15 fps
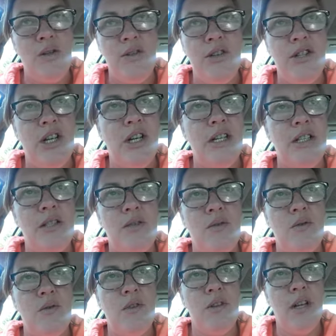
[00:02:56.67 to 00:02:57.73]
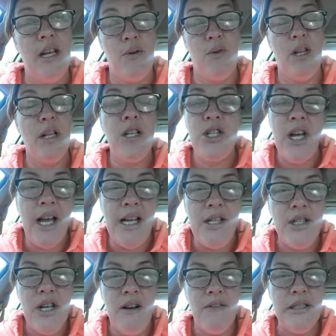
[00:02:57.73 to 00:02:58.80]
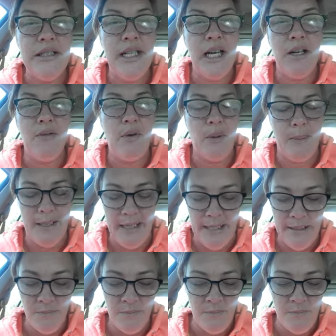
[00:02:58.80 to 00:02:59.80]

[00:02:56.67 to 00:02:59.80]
just it really changed everything for me.